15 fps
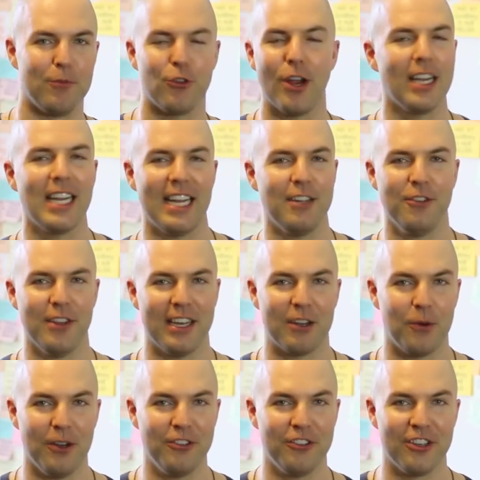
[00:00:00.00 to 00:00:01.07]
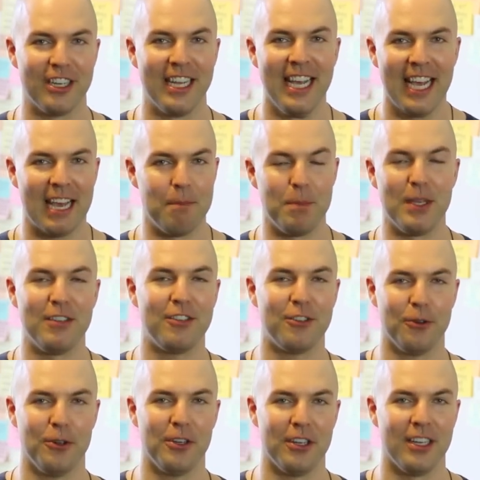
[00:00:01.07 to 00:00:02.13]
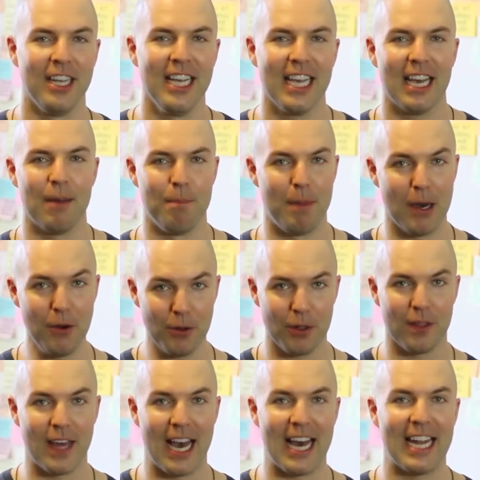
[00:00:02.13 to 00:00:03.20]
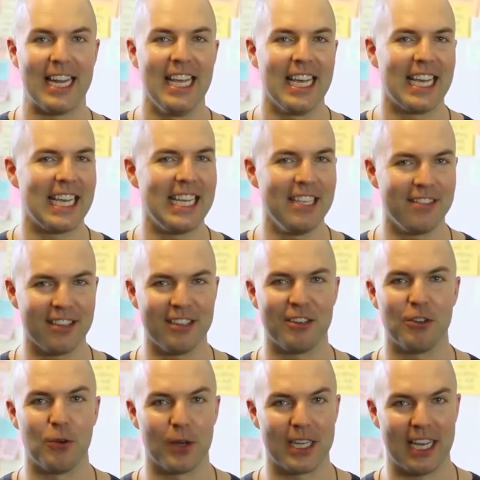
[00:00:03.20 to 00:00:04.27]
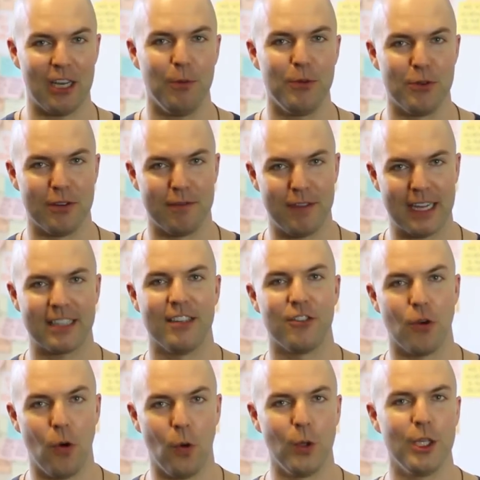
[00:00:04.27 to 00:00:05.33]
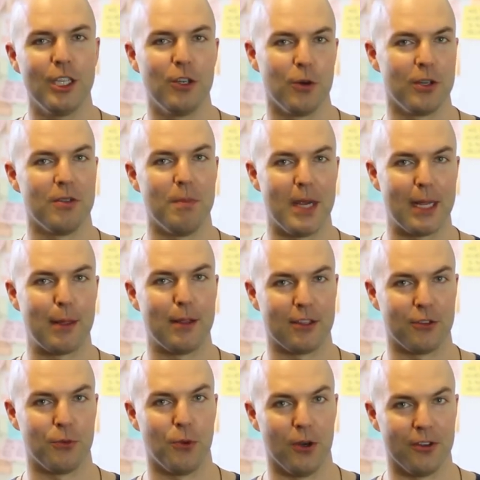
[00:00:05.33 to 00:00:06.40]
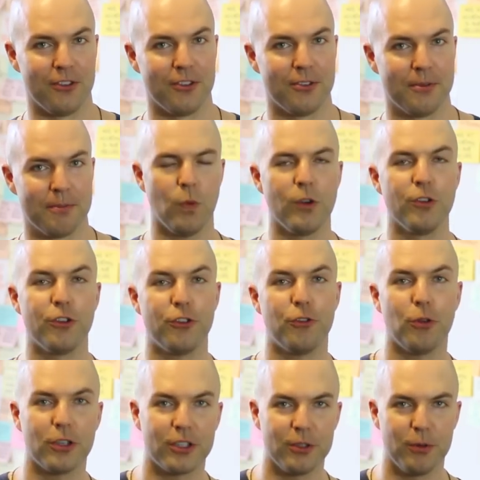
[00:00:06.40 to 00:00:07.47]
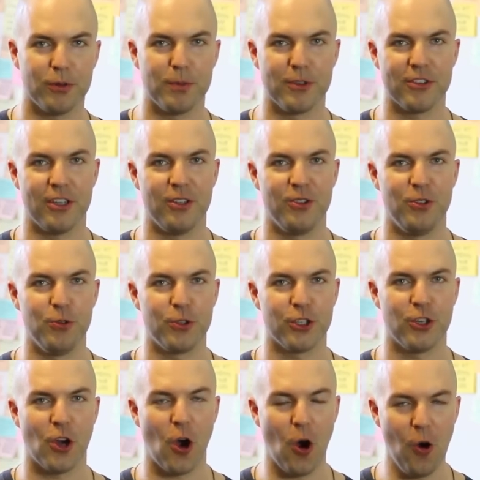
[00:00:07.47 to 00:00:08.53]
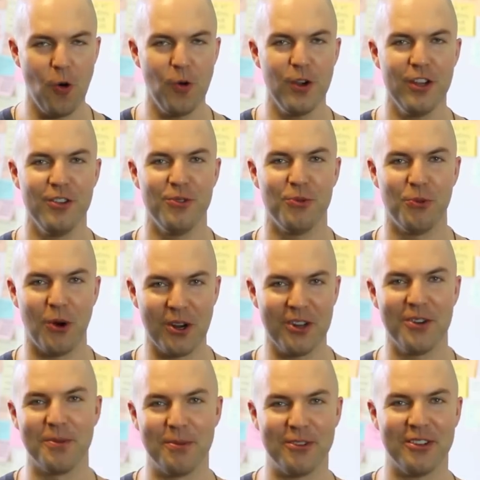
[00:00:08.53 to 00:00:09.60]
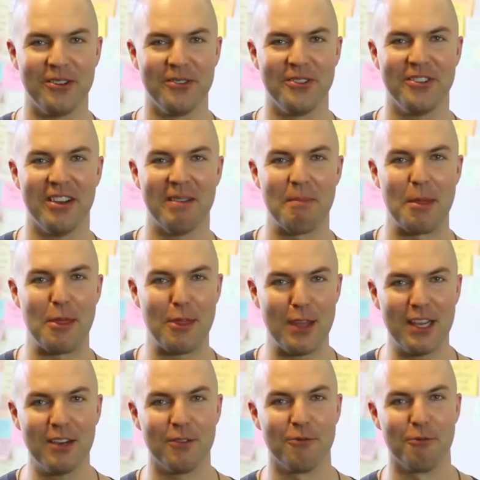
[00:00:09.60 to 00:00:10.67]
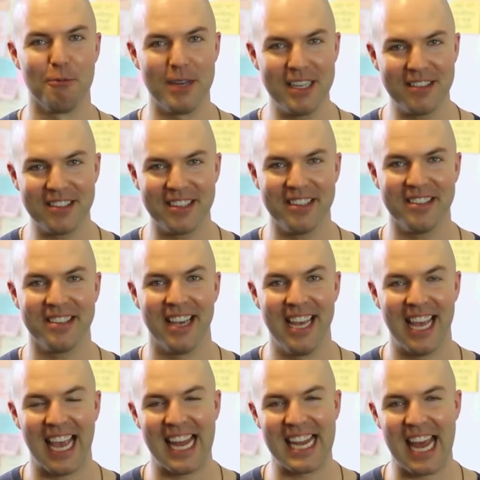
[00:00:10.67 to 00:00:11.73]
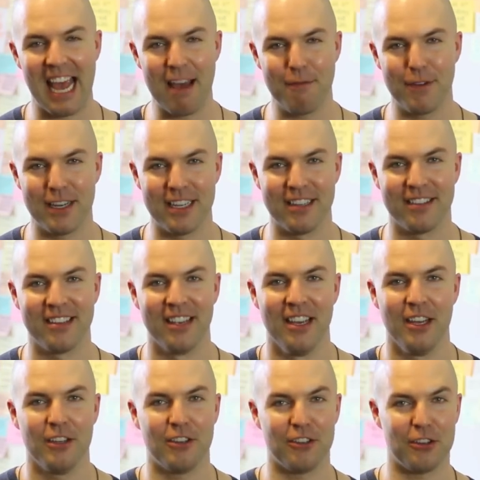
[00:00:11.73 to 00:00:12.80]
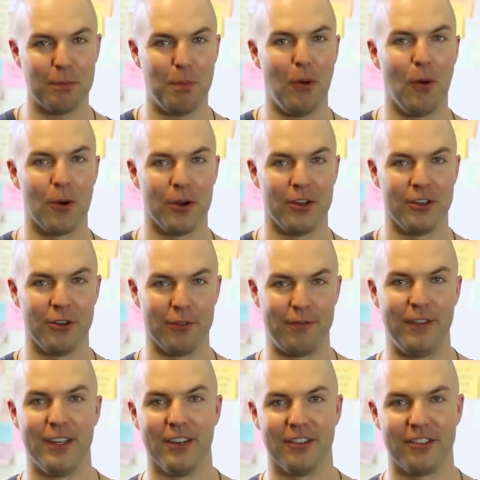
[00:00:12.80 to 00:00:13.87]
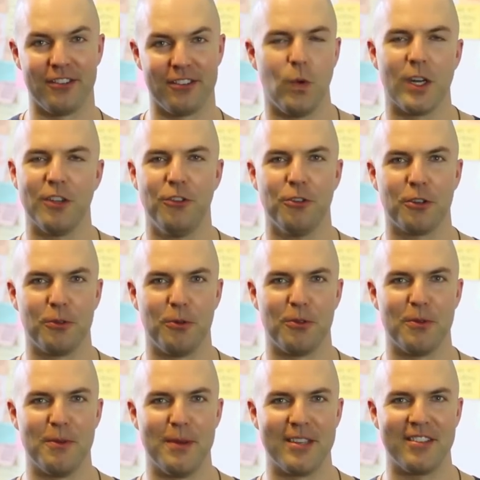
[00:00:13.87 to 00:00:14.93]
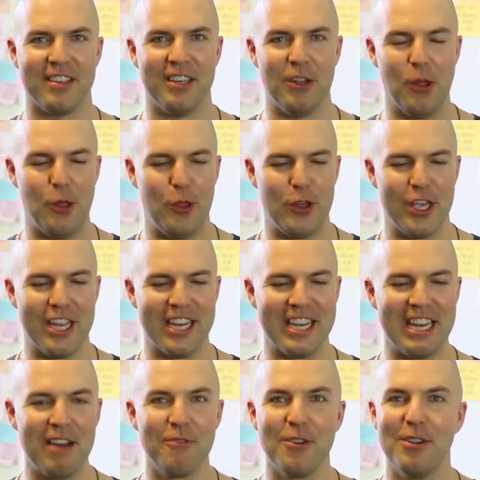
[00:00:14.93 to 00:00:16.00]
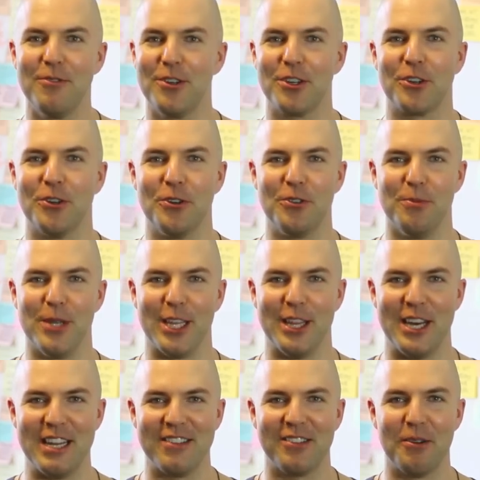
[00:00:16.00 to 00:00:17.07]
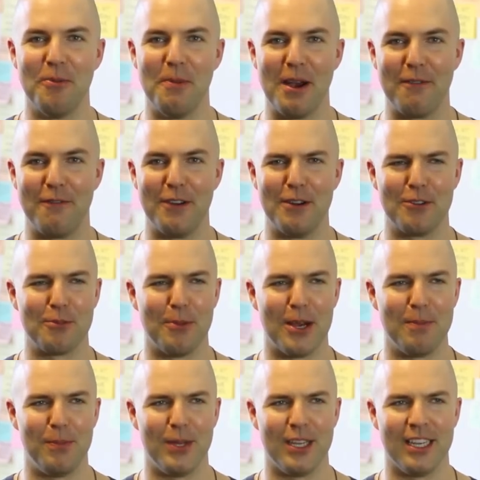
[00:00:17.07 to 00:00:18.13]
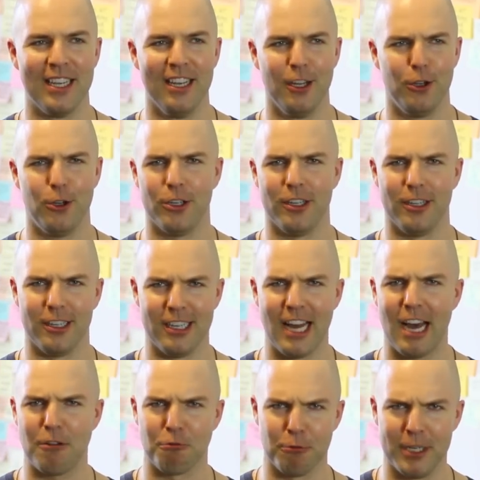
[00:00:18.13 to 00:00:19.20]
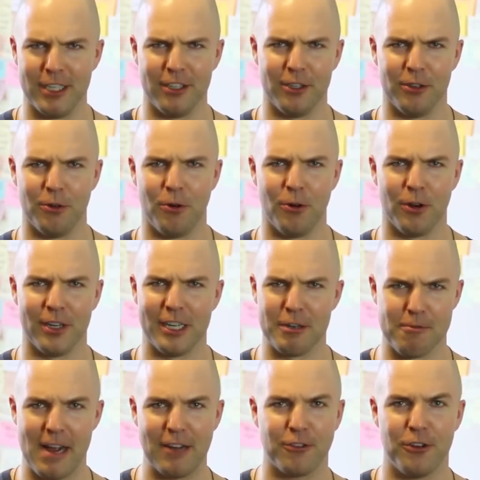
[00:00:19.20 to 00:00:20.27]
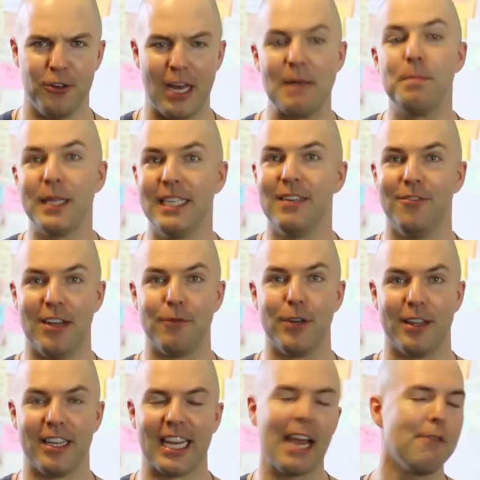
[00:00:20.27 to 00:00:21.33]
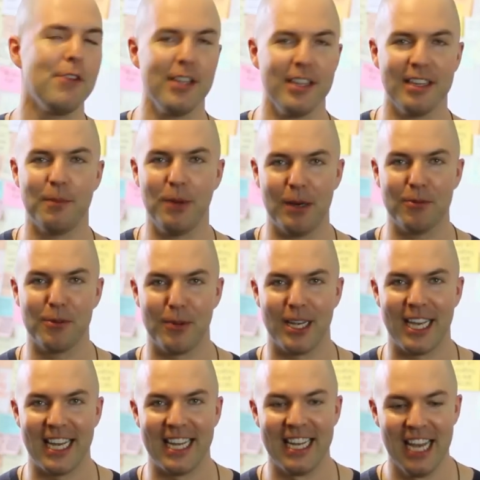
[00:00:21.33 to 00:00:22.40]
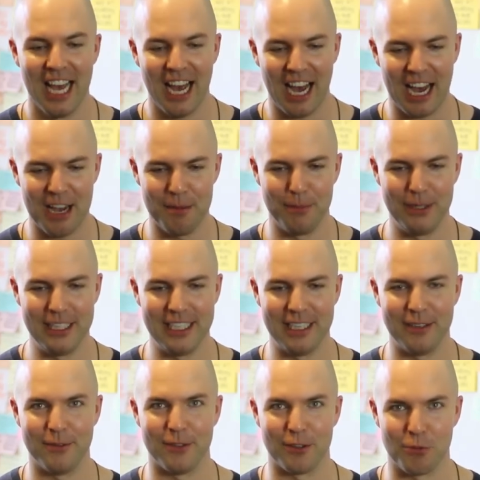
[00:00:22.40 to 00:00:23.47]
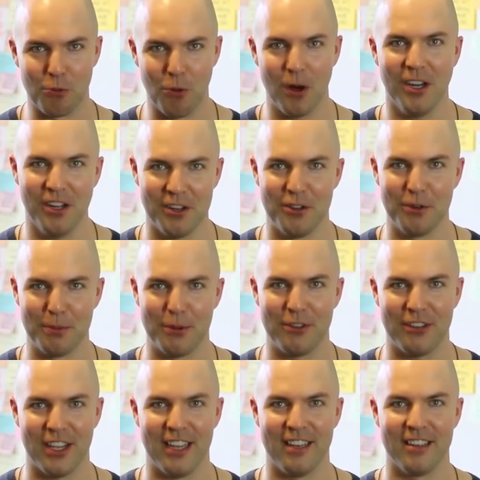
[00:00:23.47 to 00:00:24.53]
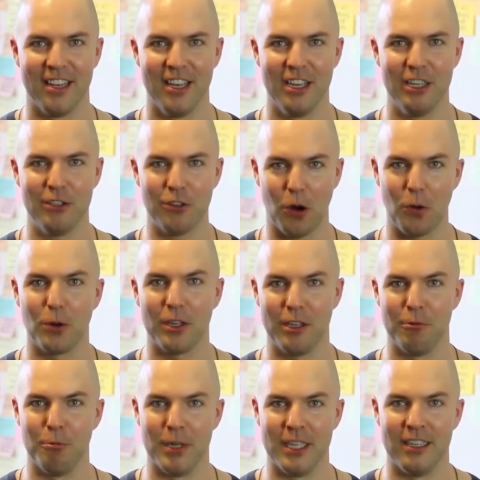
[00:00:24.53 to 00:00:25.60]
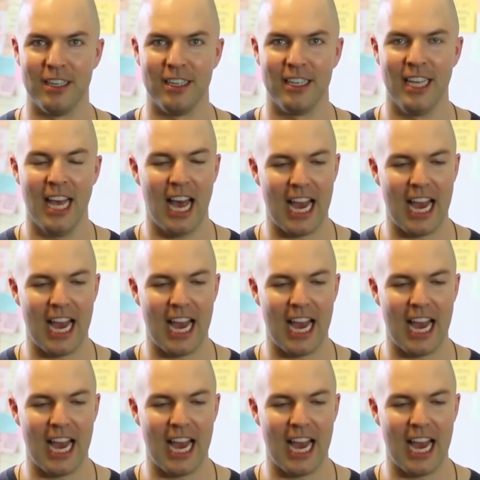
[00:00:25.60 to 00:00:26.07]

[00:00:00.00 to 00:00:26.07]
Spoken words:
Trying to answer that question and be certain about that isn't going to help you. In fact, it's only going to make things worse. When you're struggling with mental health, you can always, 100% of the time, think of reasons and evidence to support your fears. When I struggled with my mental health, it never even occurred to me that some of my fears might be not real or irrational. I believed everything. Everything that popped in my head, I believed is 100% totally real.